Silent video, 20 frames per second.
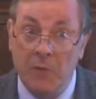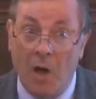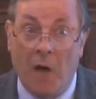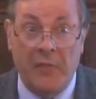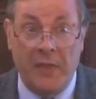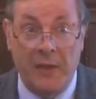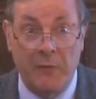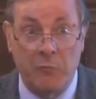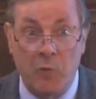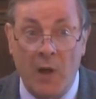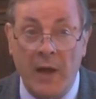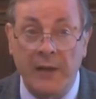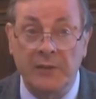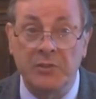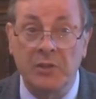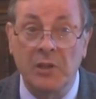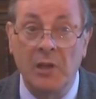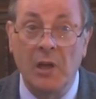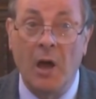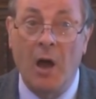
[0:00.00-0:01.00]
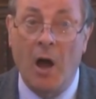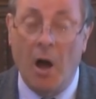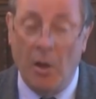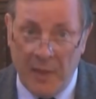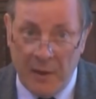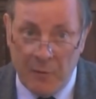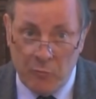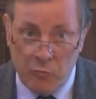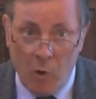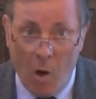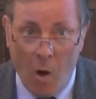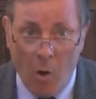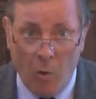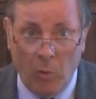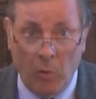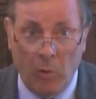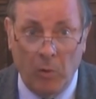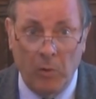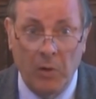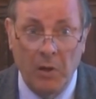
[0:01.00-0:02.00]
Are they right? Are they
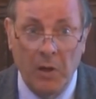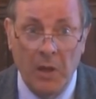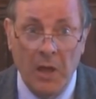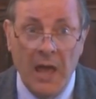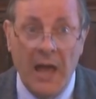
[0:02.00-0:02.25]
wrong?